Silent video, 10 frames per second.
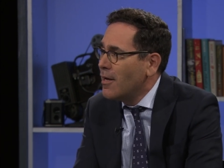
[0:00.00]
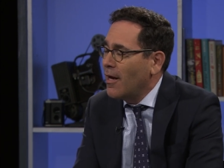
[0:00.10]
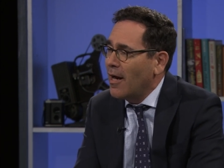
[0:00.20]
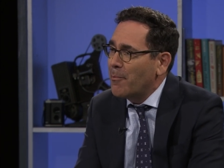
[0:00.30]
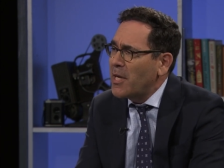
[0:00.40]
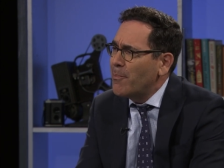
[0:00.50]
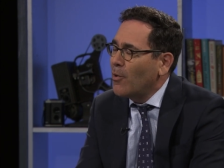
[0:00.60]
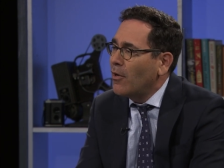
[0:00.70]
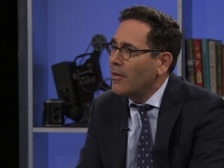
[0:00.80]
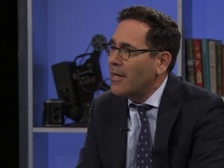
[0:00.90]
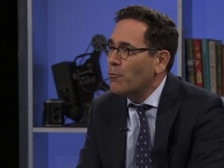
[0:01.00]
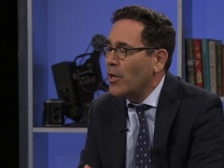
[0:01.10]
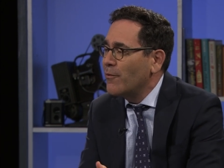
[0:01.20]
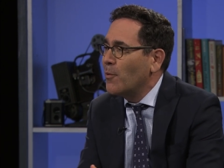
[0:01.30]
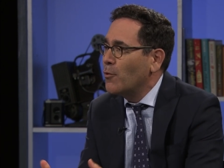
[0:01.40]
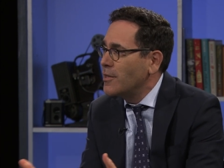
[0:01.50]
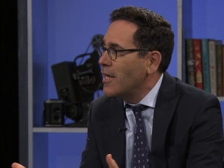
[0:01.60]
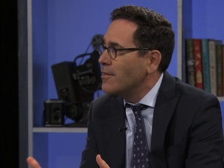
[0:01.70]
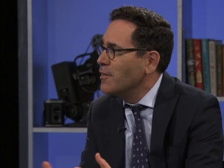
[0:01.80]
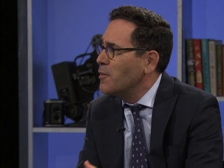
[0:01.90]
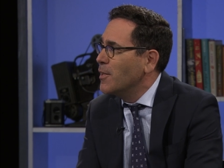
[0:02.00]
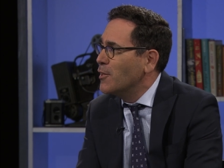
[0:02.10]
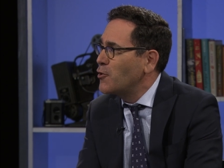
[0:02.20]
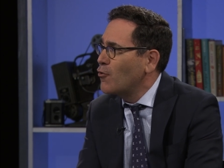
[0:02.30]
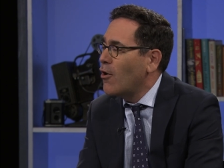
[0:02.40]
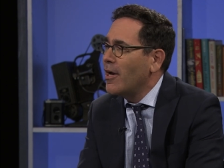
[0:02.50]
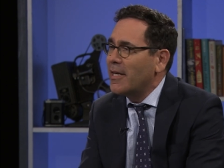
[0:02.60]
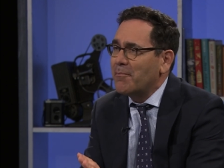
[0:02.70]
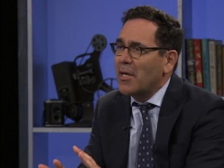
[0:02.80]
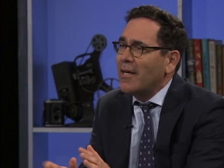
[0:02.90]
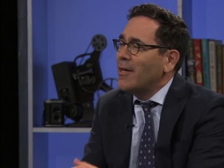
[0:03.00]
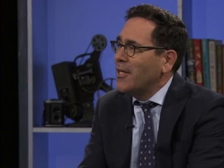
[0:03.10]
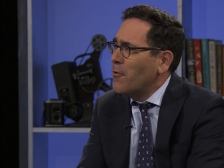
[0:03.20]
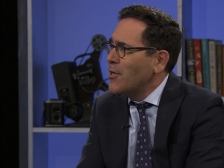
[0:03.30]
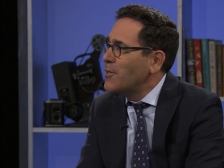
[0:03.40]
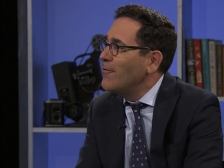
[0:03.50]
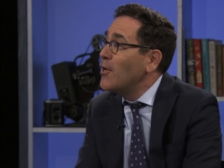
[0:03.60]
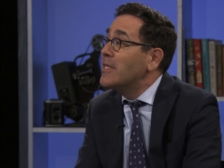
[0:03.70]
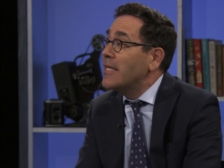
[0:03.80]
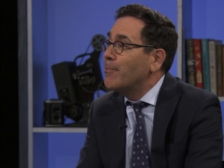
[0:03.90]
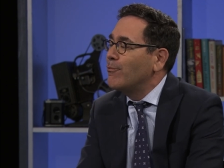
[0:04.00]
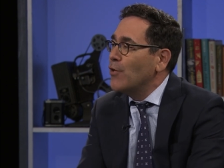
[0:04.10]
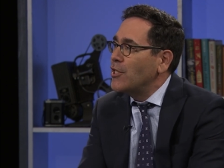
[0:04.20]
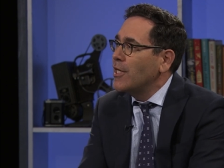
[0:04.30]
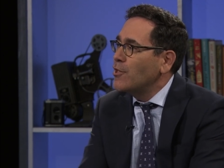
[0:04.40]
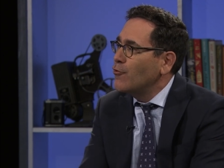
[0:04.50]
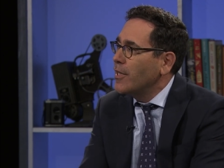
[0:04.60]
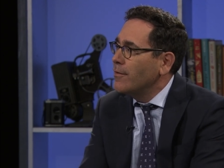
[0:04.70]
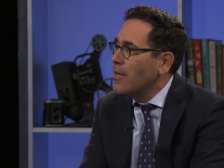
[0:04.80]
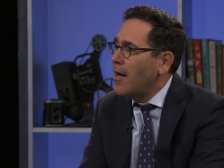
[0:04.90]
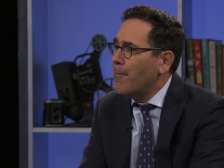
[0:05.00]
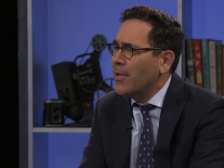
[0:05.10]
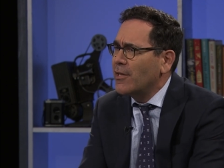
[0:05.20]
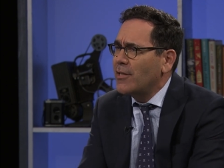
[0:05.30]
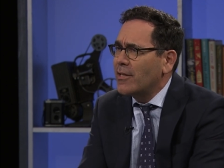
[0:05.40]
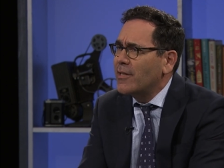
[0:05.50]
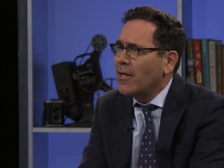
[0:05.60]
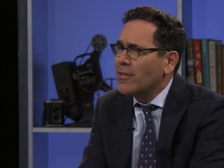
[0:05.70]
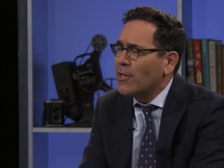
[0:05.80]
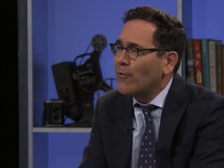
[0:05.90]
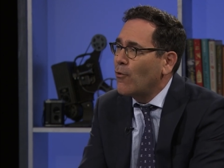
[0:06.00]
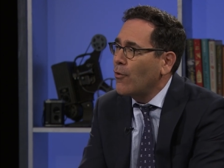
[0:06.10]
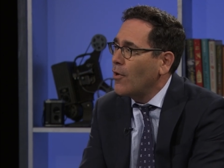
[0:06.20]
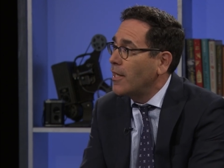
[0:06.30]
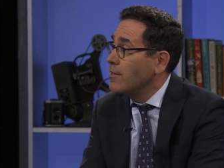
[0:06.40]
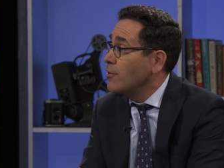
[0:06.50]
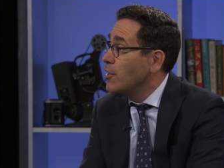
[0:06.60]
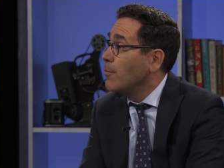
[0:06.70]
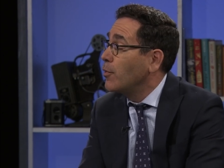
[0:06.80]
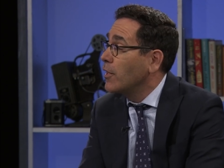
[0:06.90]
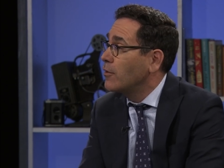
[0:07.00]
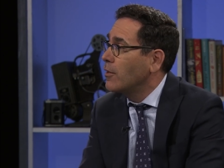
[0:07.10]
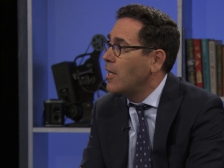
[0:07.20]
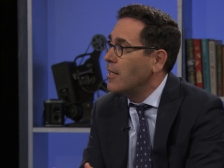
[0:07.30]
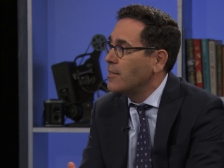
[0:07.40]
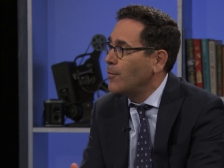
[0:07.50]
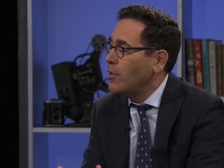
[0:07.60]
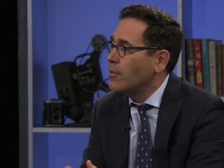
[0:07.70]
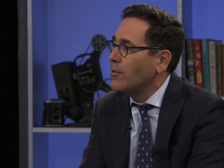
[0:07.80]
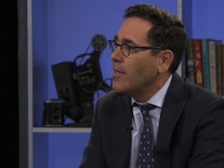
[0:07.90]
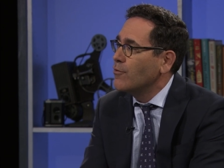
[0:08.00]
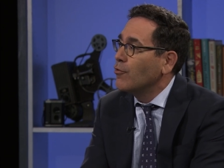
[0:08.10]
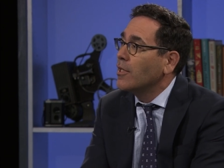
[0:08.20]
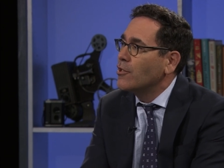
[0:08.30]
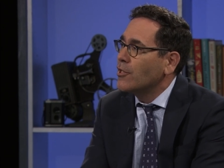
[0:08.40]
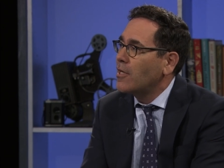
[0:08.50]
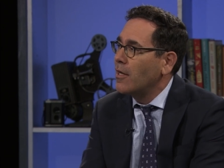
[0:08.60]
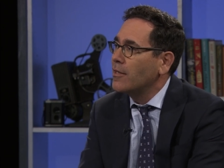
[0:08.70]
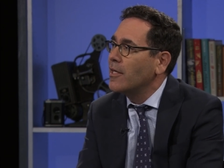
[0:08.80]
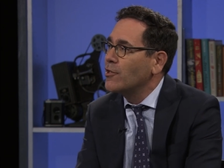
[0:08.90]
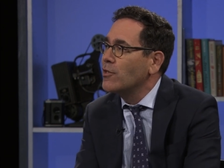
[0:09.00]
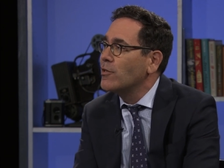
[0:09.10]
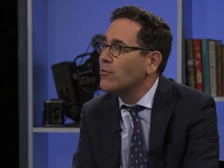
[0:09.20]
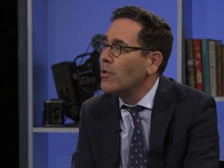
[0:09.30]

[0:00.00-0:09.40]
uh, people, and one of them was destined to be destroyed. And you know, there's a very deep, rich history, um, but it does tell us that the Fourth Reich isn't just a political concept; it also has religious connotations as